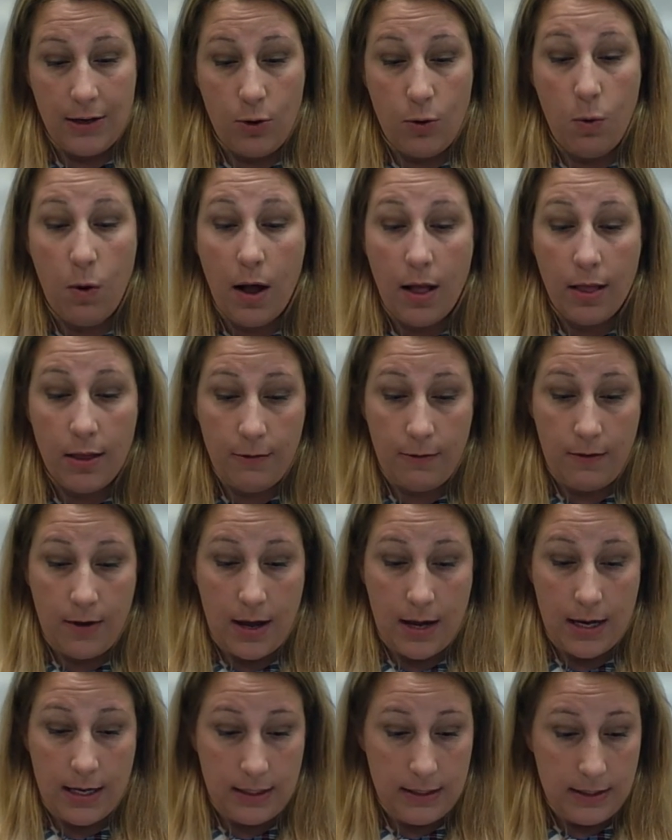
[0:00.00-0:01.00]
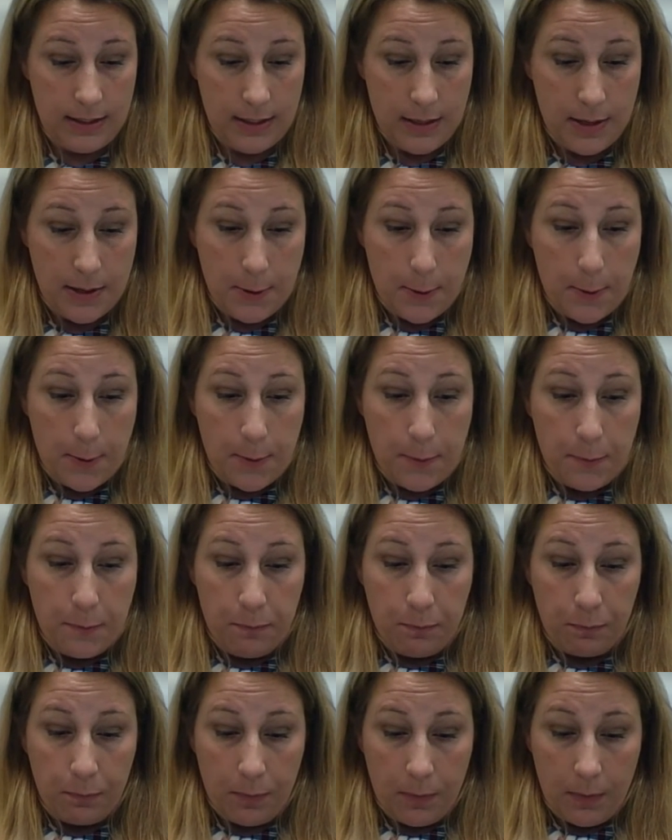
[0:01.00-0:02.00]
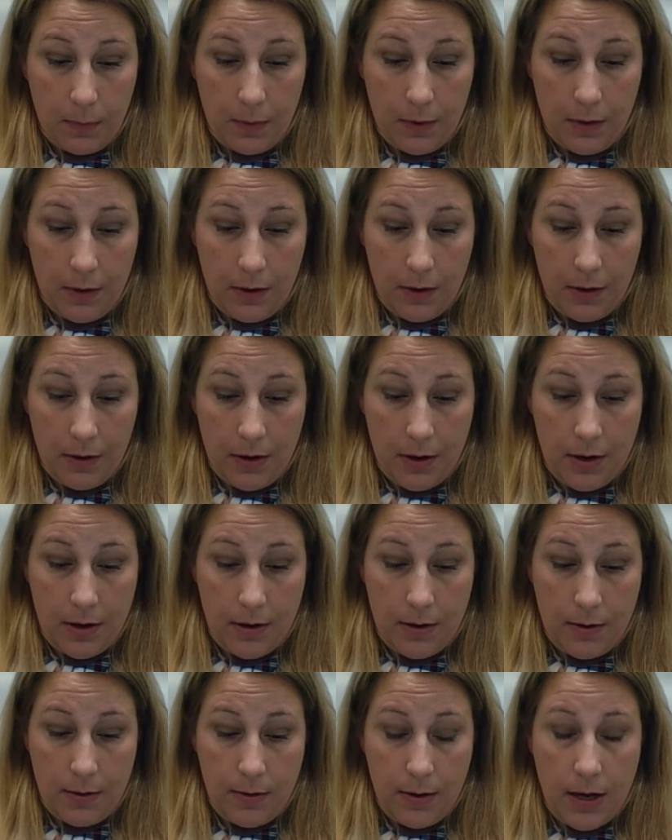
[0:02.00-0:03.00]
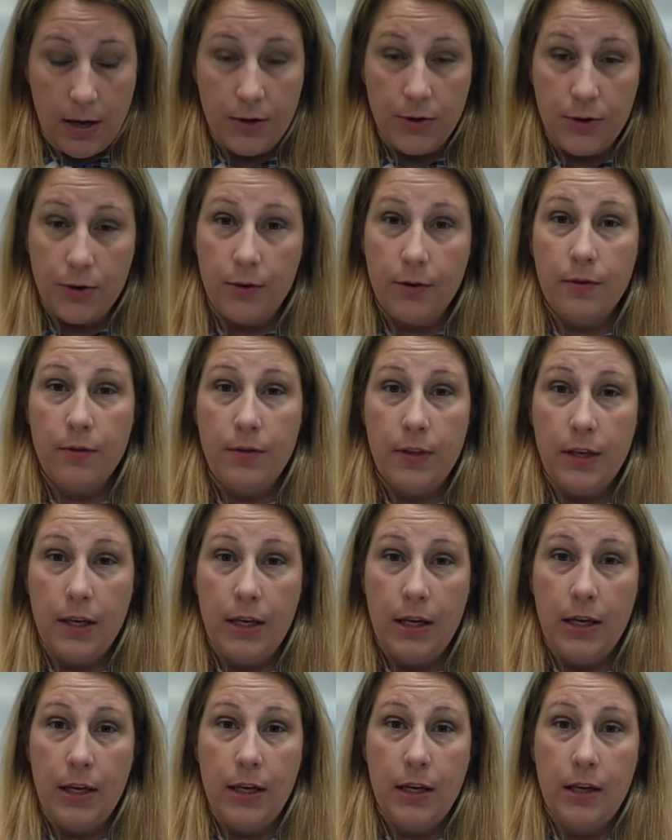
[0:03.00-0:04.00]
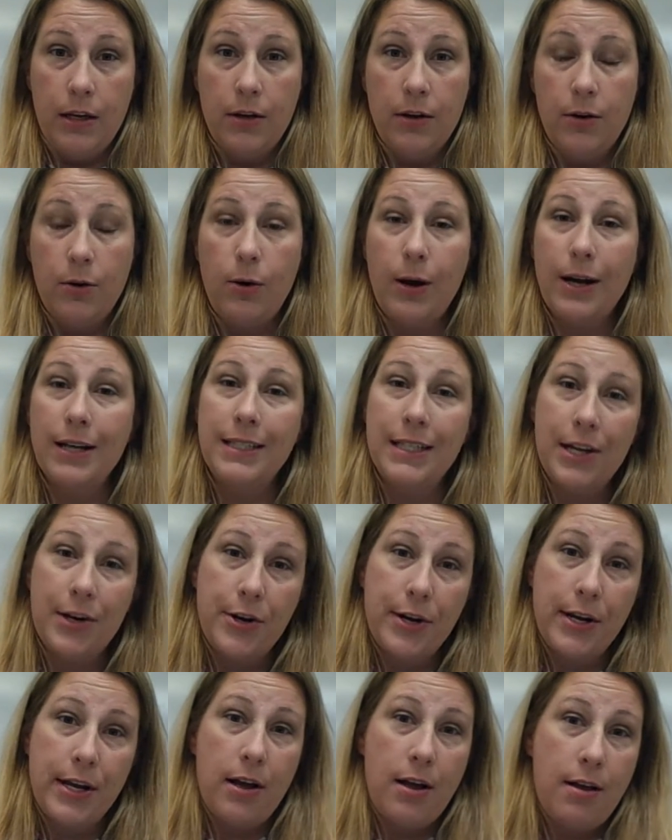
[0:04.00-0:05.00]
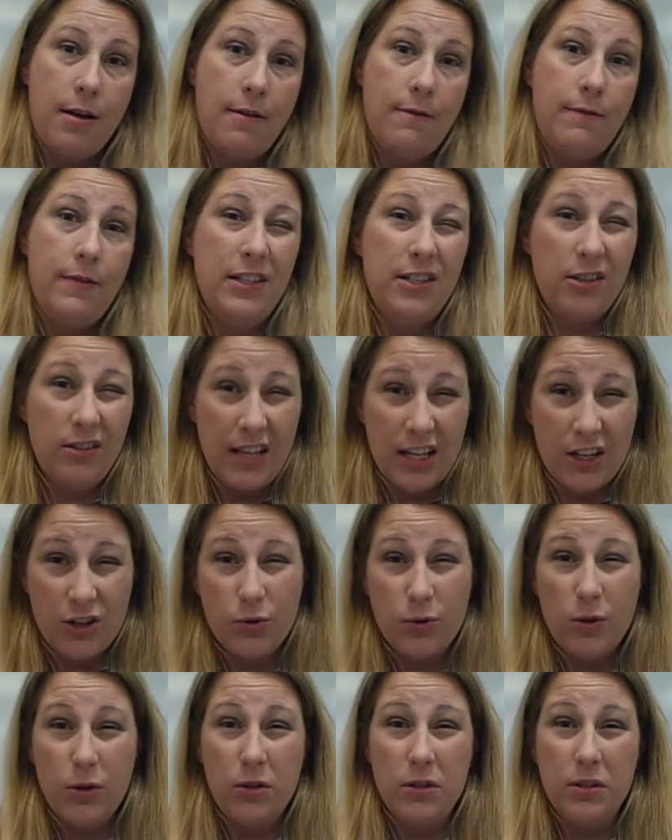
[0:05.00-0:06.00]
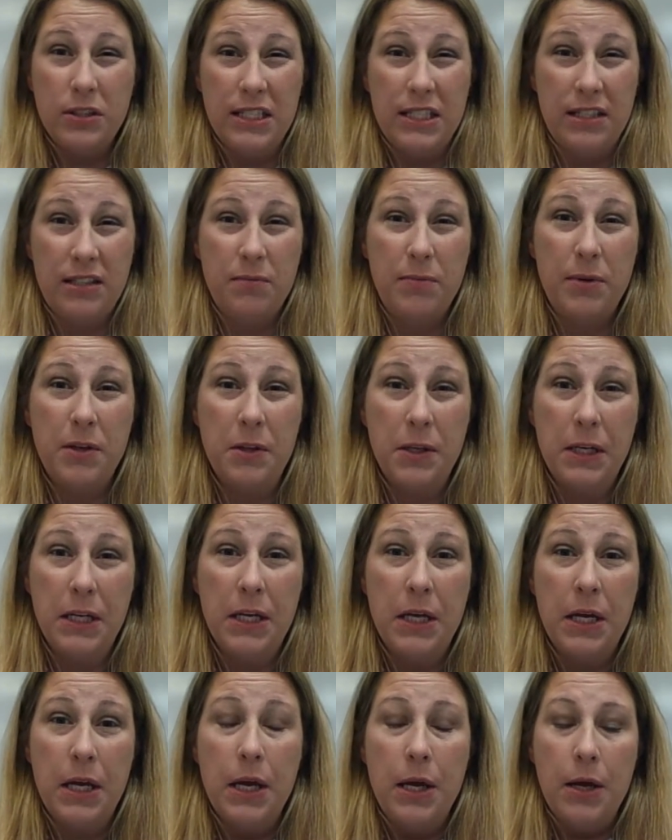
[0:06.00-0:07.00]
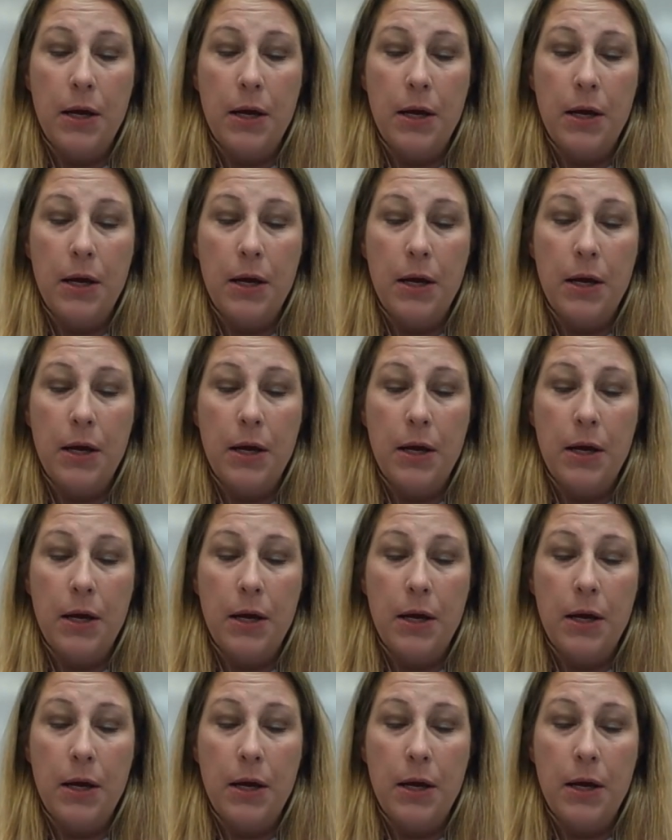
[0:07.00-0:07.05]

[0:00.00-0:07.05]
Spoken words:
qualifies under the criteria of intellectual disability,